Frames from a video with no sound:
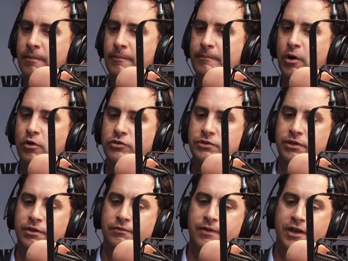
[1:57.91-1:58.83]
Most
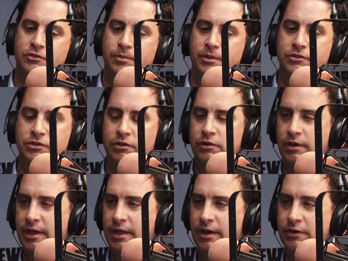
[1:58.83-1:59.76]
investments you
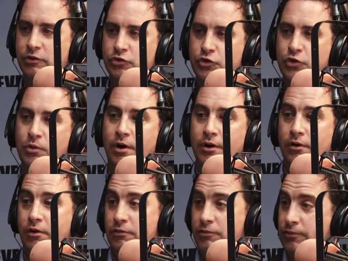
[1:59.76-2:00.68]
look at under
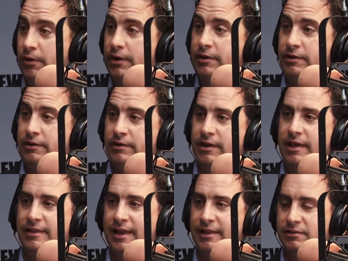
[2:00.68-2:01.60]
$200 a foot,
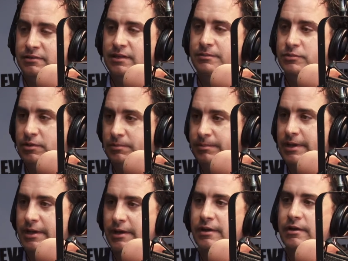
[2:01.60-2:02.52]
and that seems to
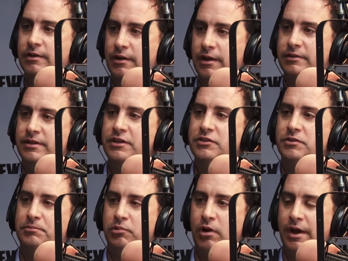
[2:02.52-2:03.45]
be a
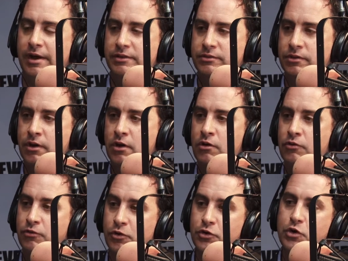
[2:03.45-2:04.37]
decent price
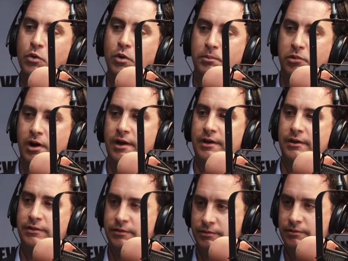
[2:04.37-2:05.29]
for newer
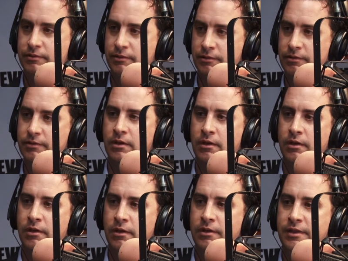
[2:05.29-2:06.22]
product. Yeah.
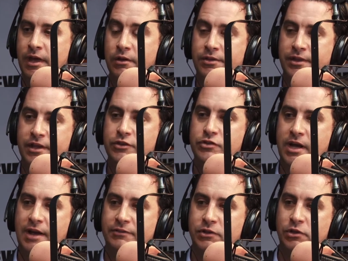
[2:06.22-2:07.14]
The other thing is you
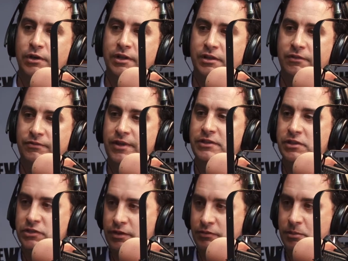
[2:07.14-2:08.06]
have to look at the
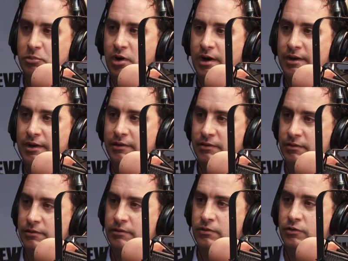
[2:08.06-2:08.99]
vintage of the product.
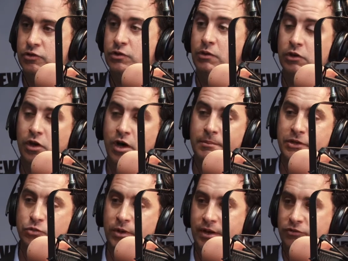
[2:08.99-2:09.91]
So in Long
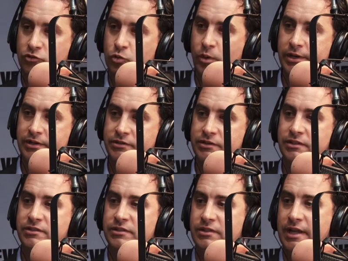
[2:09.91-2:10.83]
Beach, we have 20s,
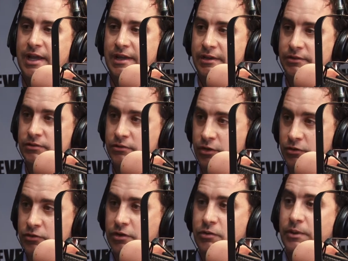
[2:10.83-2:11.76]
60s, and 80s.
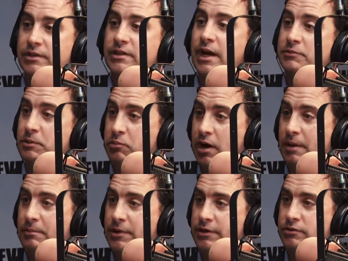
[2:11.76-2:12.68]
Those are the 3 types of
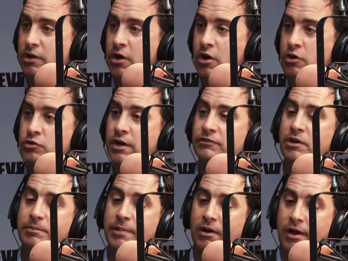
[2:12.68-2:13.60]
properties. So you have to
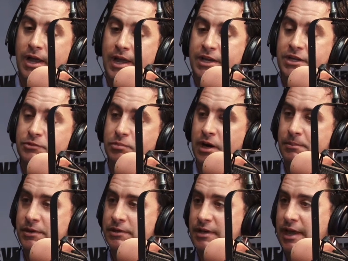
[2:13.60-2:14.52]
compare 80s
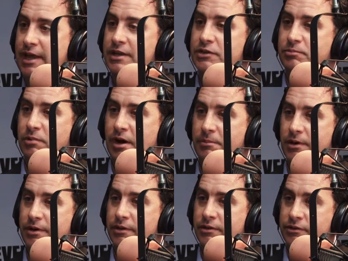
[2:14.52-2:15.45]
property to 80s
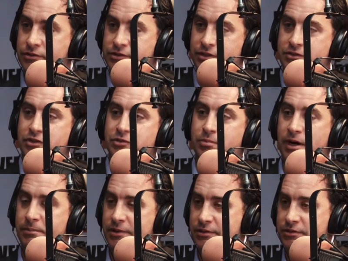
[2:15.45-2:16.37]
property, 60s
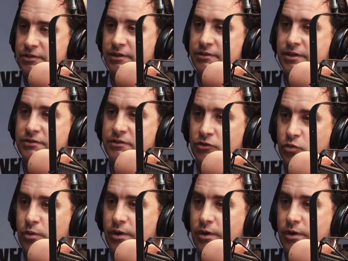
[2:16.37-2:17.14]
property to 60s, and 20s to 20s.